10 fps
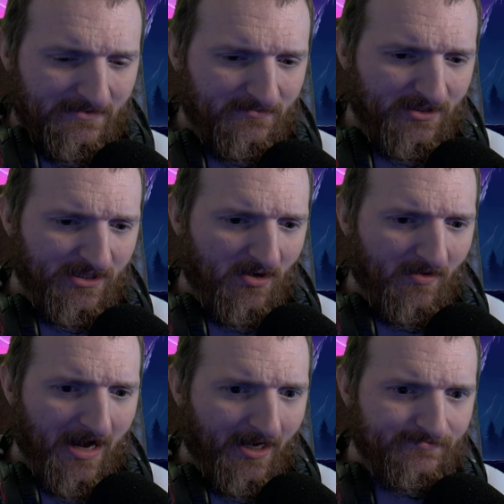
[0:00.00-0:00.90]
you know,
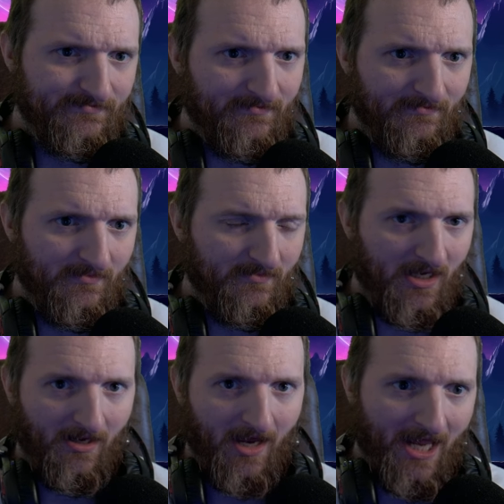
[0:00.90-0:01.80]
I,
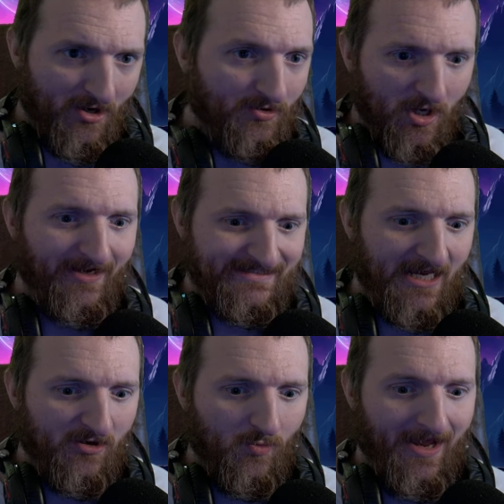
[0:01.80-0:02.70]
I don't know
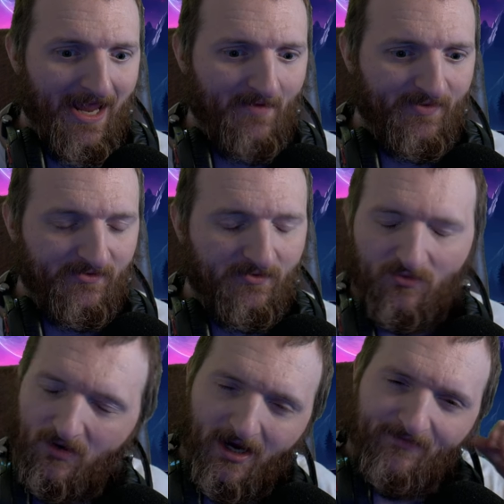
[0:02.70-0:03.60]
exactly what happened,
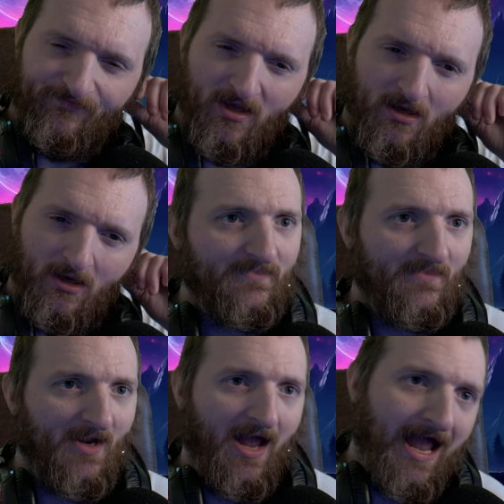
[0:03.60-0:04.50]
right?
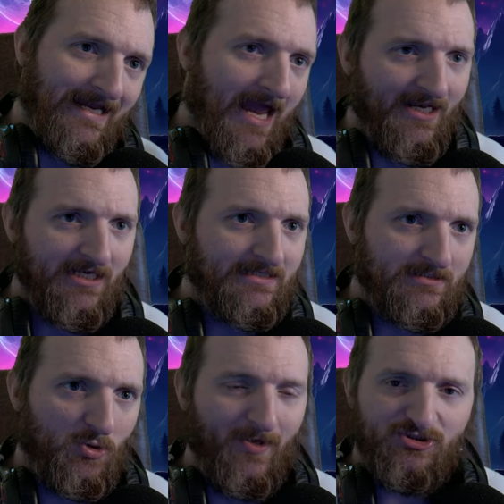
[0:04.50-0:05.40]
I kind of
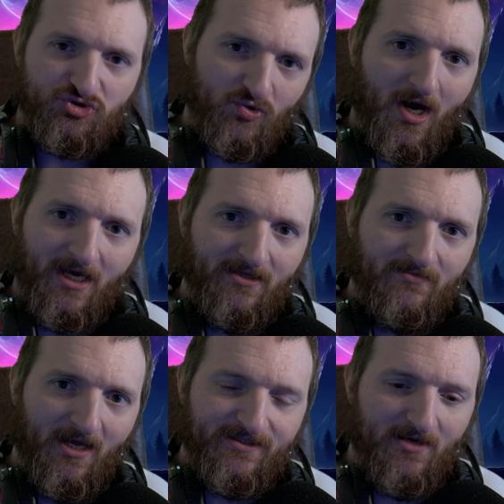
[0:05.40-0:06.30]
quit trying
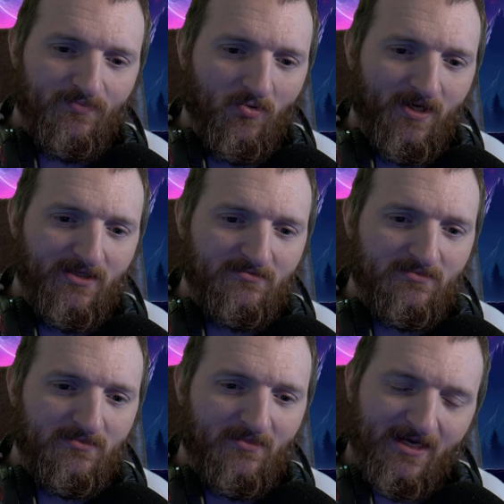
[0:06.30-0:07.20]
at that point
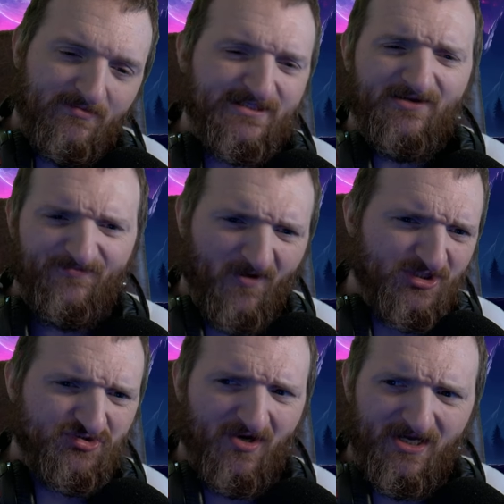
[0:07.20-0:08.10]
like I was getting
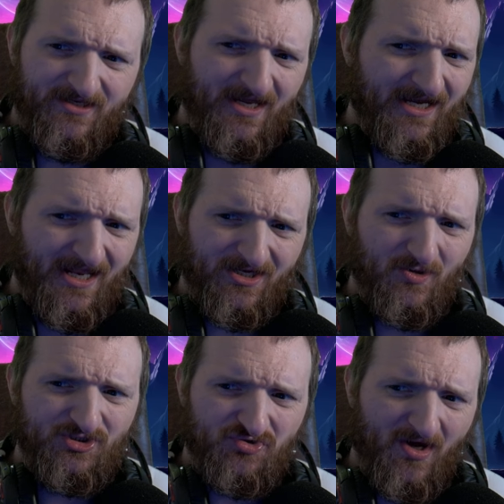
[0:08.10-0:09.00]
frustrated and I kind of
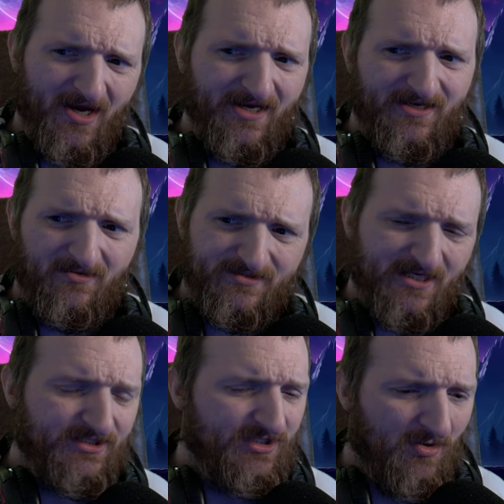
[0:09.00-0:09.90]
quit trying and I was
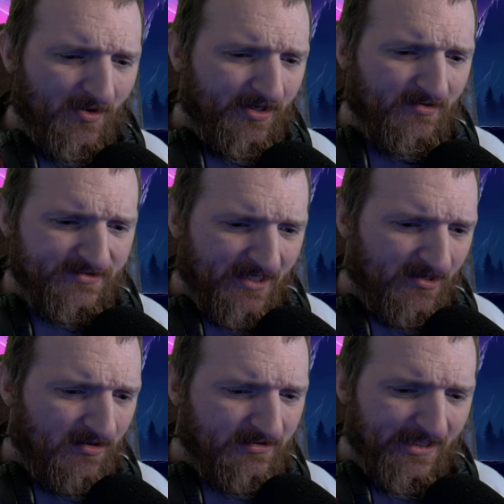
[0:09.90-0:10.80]
like, you know what? I was like,
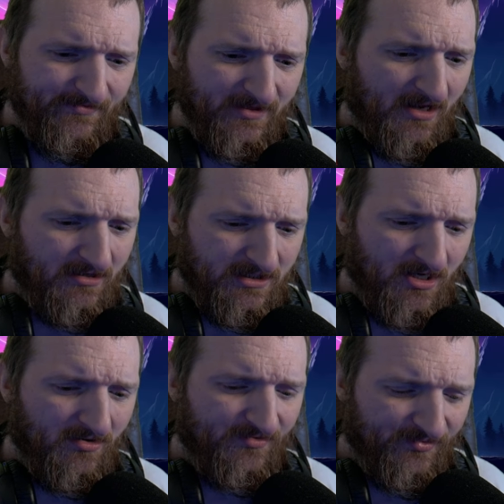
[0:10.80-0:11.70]
I'll leave it
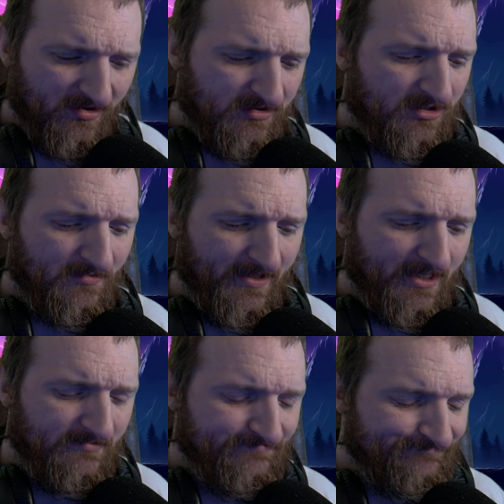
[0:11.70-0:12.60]
alone for a little bit